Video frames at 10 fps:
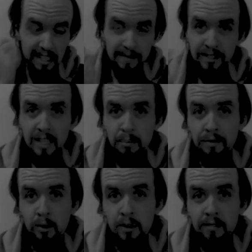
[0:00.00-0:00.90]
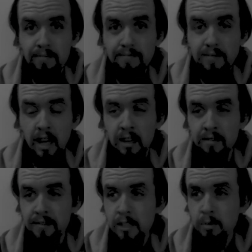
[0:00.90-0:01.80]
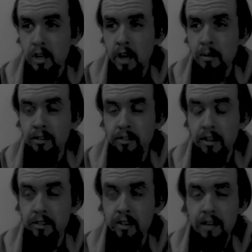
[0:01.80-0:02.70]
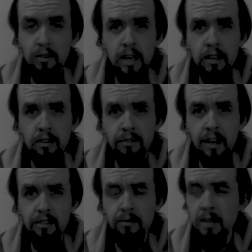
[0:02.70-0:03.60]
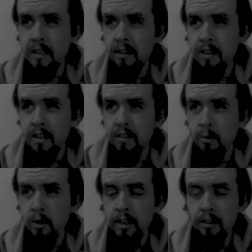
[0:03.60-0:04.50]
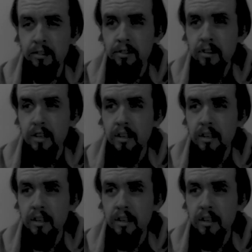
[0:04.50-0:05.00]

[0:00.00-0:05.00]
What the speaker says: I've said it before on Facebook comments, it's kind of a regular phrase of mine these days anymore, is